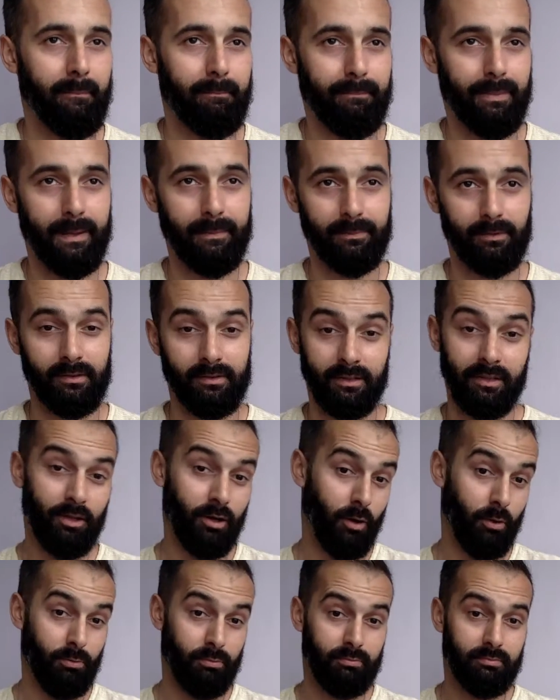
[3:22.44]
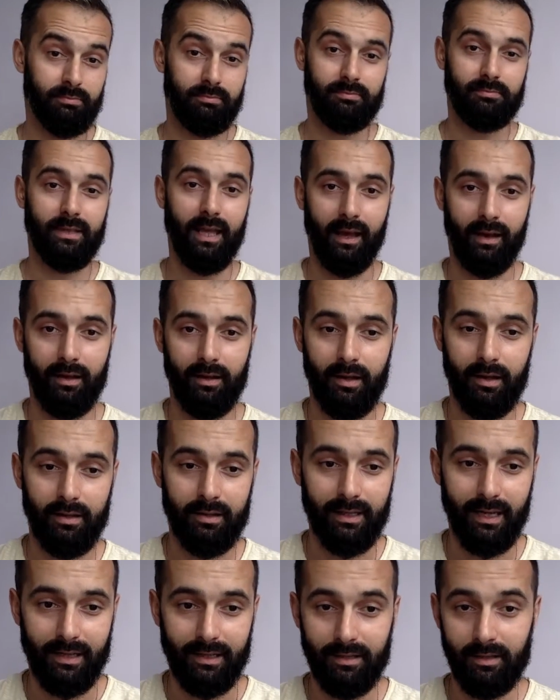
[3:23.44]
people, you
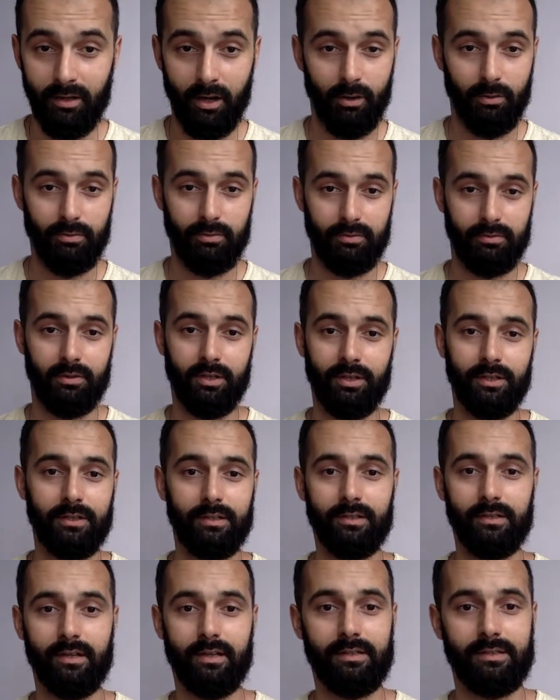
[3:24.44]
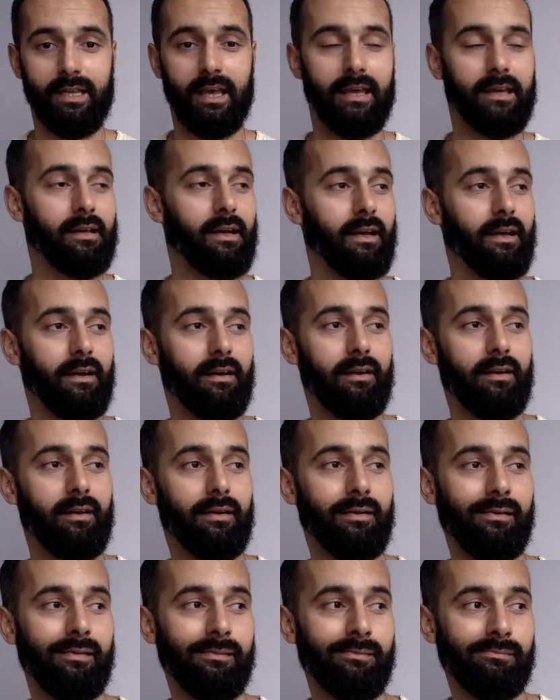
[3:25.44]
can say,
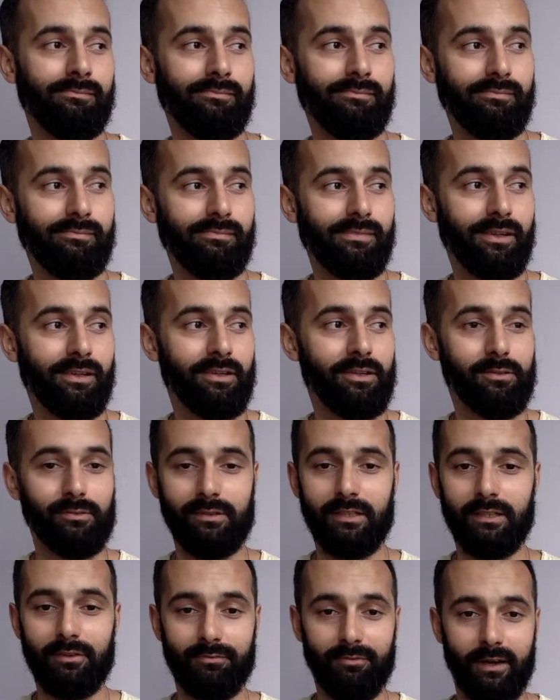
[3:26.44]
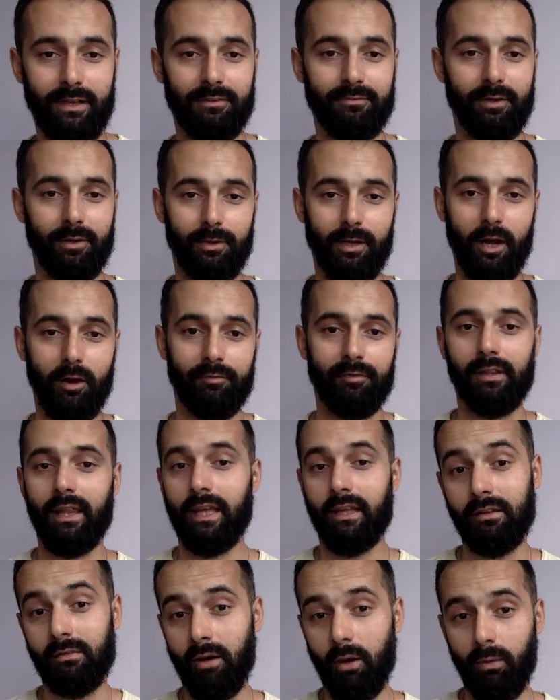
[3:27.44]
you can use this phrase very often,
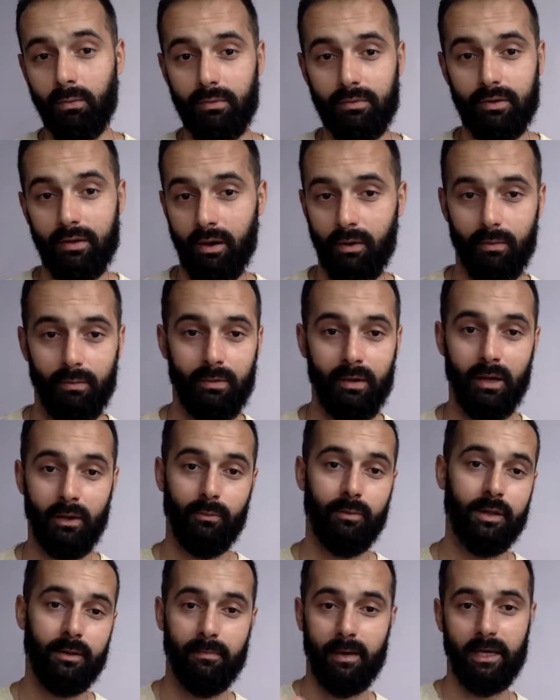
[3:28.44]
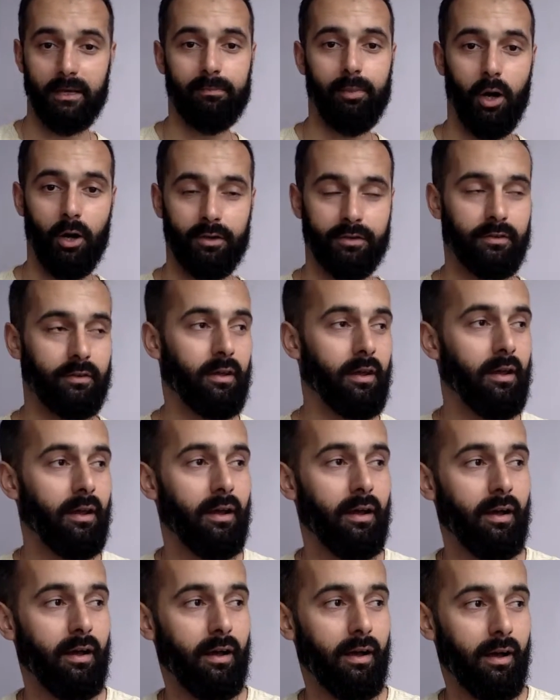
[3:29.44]
like, when you make a pause,
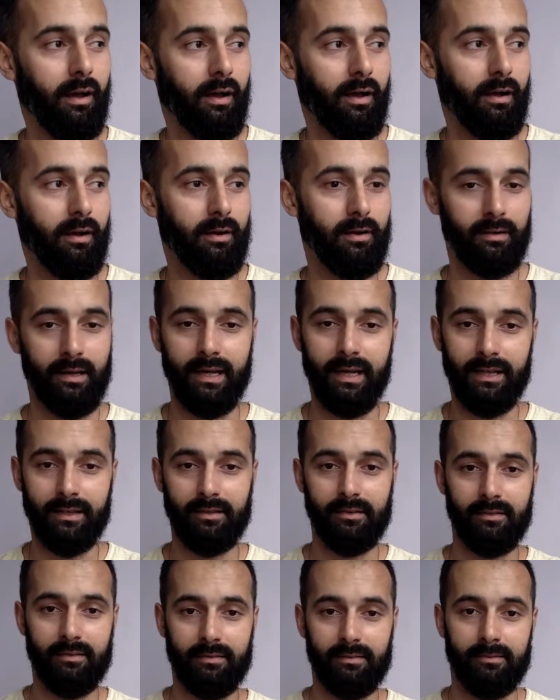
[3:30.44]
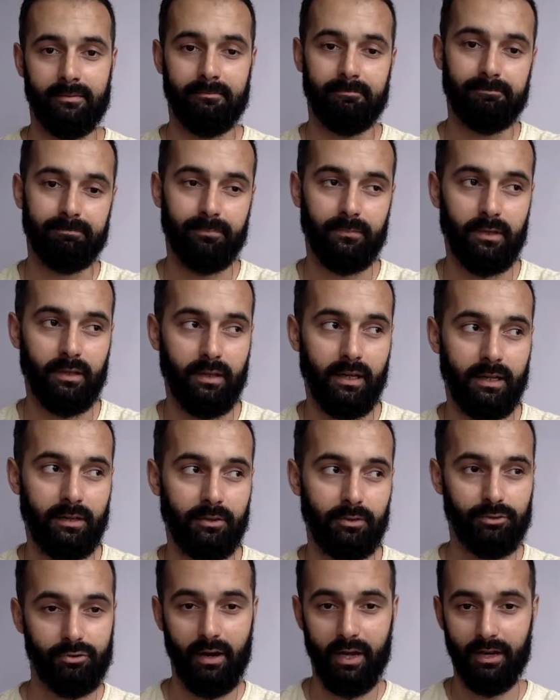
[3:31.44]
and
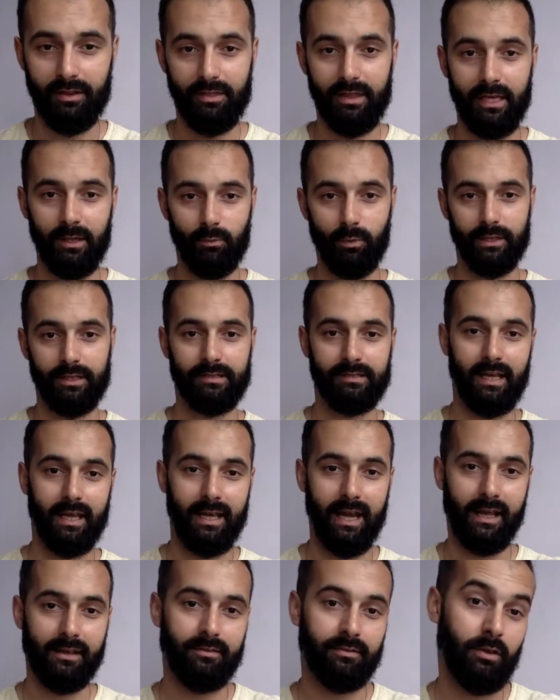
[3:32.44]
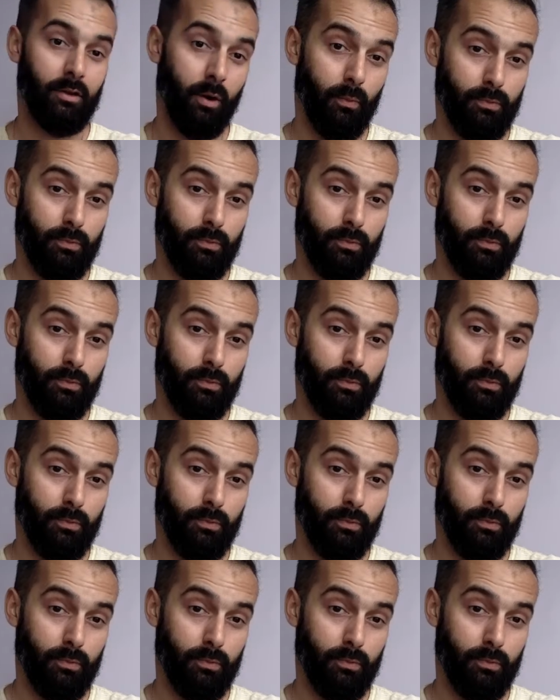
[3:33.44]
you try to think what to say next,